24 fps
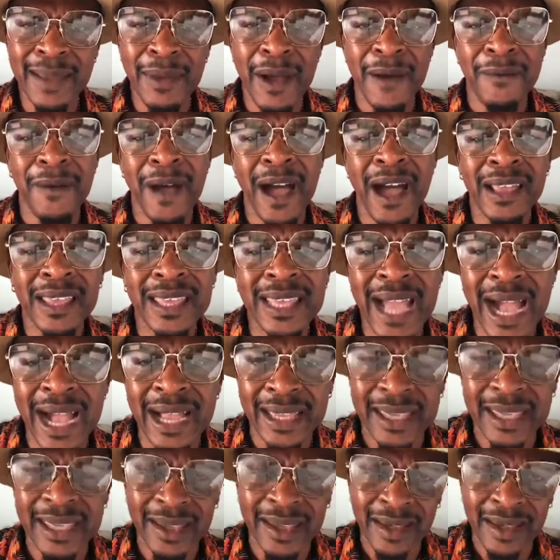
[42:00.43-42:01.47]
at them a
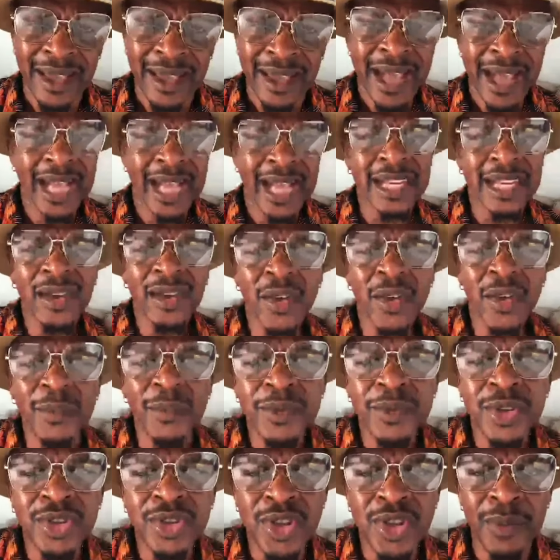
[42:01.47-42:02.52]
Yankee and they
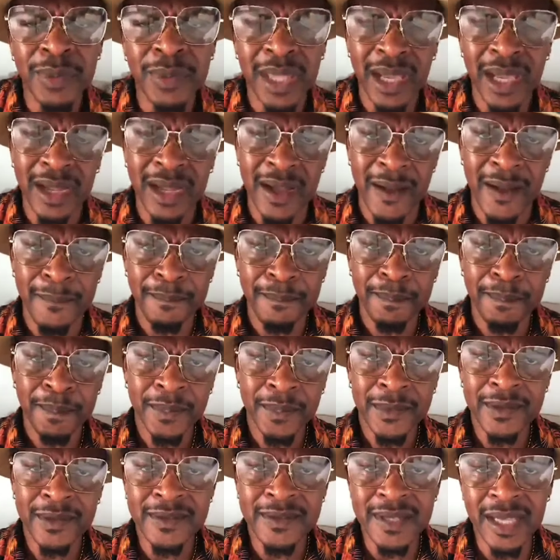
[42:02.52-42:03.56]
come to Jamaica.
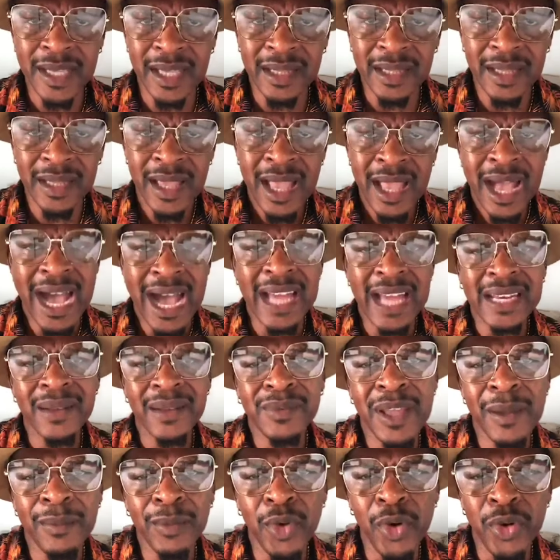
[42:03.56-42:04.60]
Zim
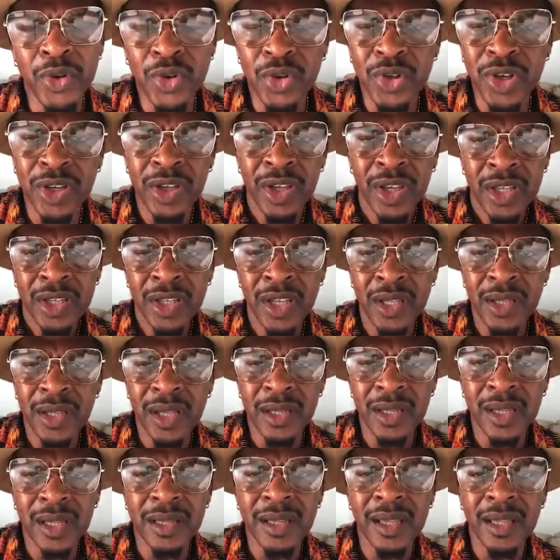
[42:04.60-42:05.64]
and them go to
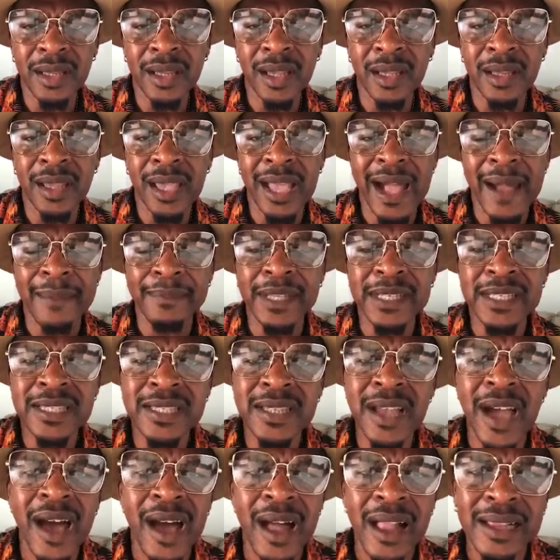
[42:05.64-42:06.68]
the
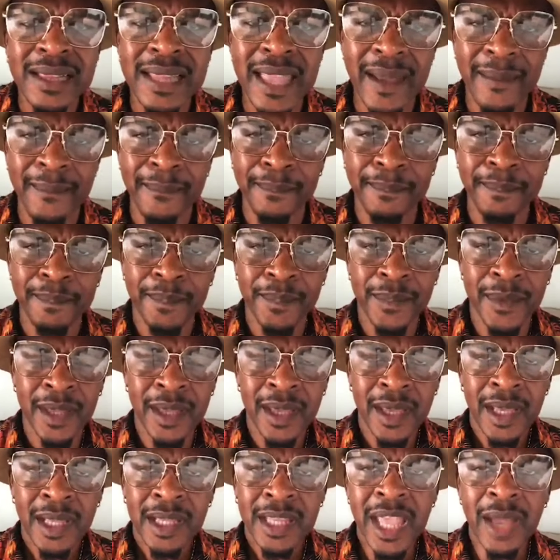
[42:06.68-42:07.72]
stall them.
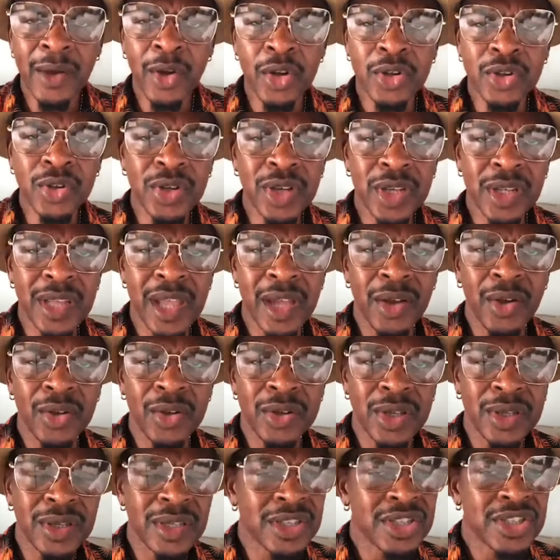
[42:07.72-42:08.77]
Then go to
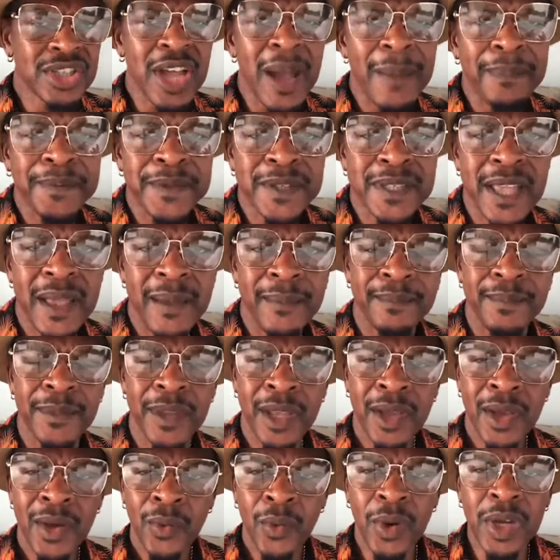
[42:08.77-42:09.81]
the shops
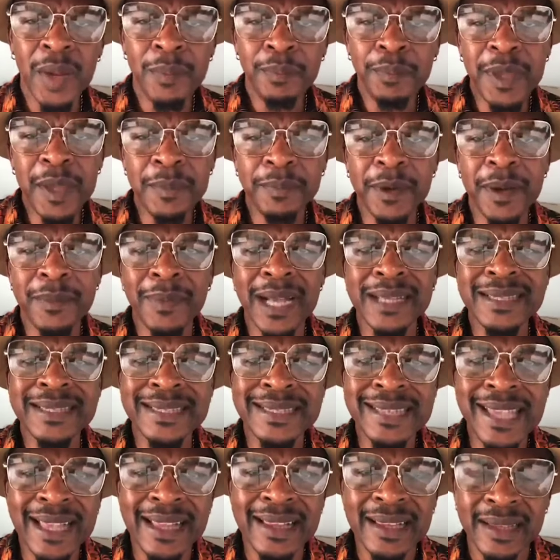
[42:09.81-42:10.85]
them where the people
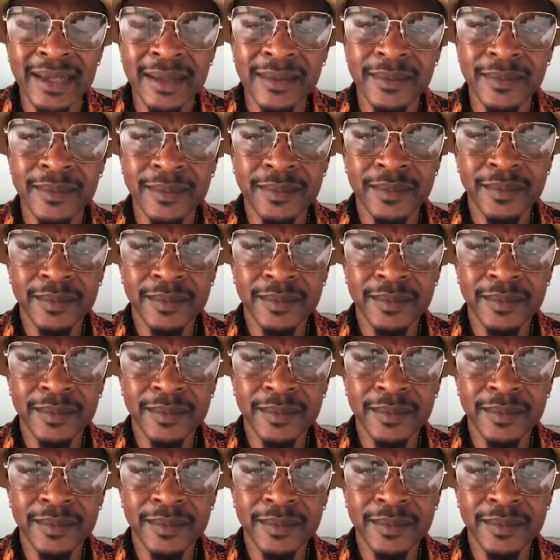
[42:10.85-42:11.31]
must sell